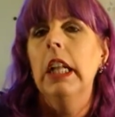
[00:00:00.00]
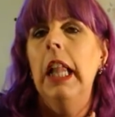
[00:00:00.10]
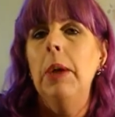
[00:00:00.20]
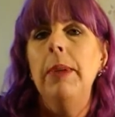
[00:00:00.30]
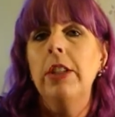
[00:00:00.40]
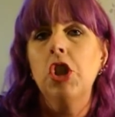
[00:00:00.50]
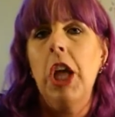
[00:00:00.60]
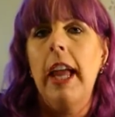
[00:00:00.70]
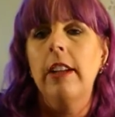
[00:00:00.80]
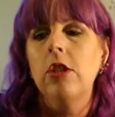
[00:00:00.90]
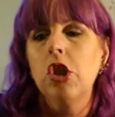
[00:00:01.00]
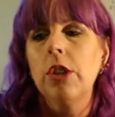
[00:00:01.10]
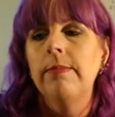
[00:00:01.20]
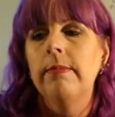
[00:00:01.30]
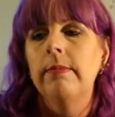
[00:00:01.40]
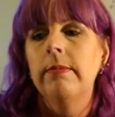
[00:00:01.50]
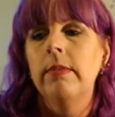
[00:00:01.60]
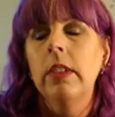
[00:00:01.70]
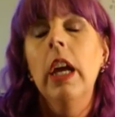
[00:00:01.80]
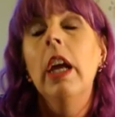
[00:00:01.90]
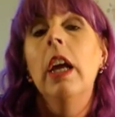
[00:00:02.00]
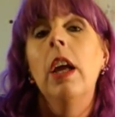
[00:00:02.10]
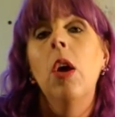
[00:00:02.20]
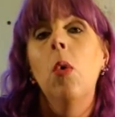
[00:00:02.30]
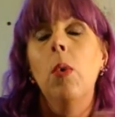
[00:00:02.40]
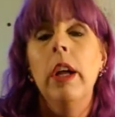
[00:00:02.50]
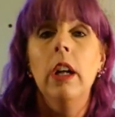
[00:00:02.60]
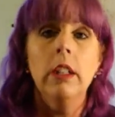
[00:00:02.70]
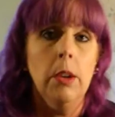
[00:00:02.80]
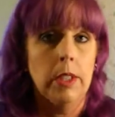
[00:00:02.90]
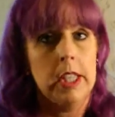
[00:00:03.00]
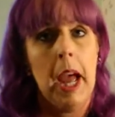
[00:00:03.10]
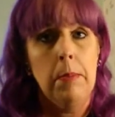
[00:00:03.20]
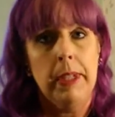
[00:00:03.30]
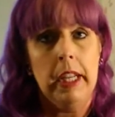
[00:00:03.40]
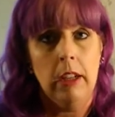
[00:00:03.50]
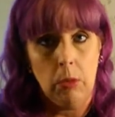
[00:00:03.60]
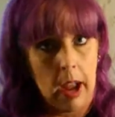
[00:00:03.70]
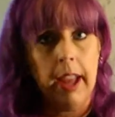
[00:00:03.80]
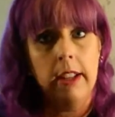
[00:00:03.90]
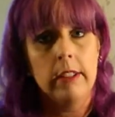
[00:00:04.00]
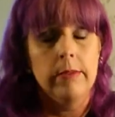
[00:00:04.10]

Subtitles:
Climate change. We all know it's happening, right?